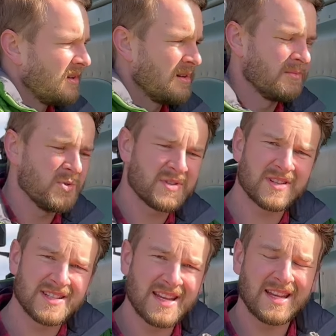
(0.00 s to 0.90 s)

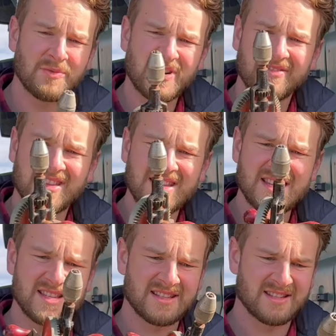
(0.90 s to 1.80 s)
Also taking one of
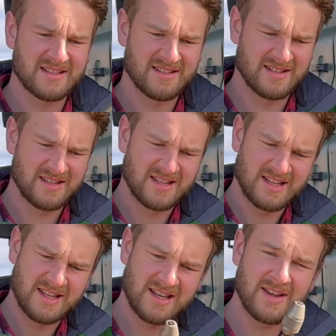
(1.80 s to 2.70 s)
these.
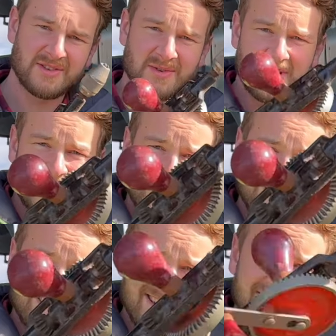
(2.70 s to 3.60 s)
Now it's quite
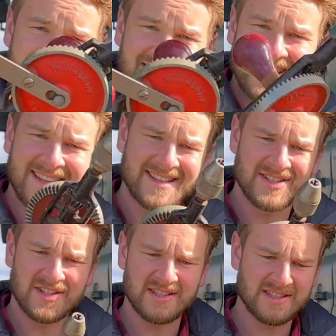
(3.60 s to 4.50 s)
dusty,
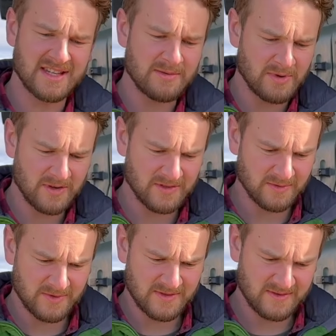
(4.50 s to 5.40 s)
as you can see, because
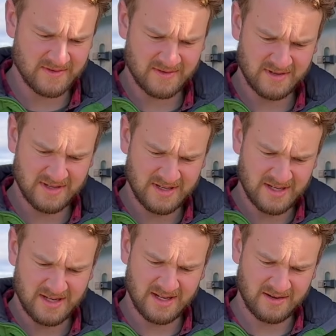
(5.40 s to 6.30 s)
it was
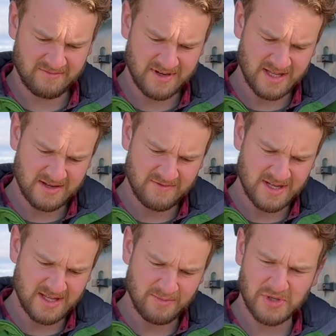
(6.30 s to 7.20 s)
in a
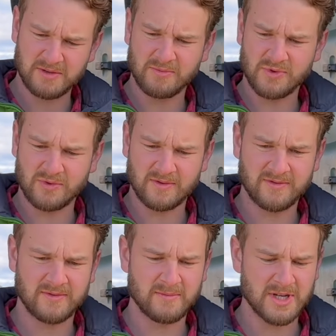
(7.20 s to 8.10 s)
really bottom drawer
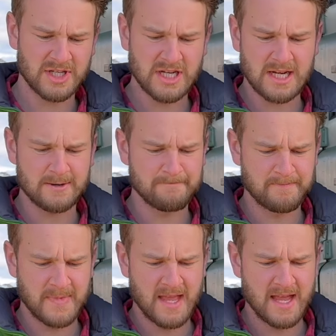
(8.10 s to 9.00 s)
of my shed.
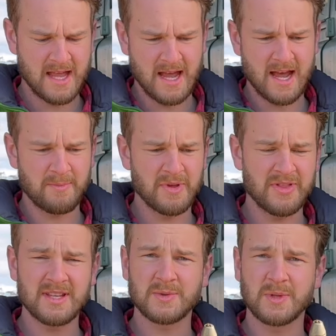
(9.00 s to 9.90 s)
But
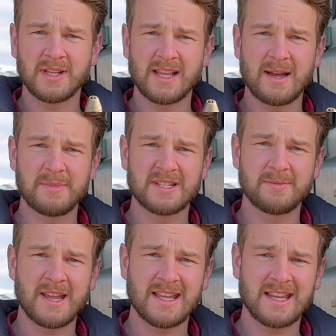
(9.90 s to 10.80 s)
this will allow me to
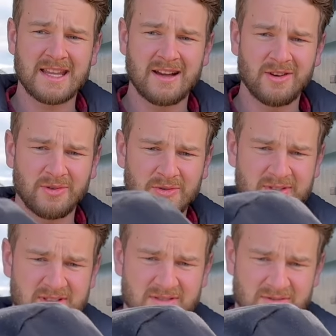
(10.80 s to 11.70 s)
make any
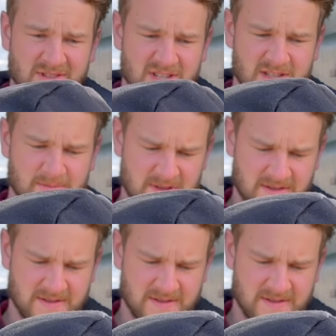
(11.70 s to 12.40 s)
holes adjustments.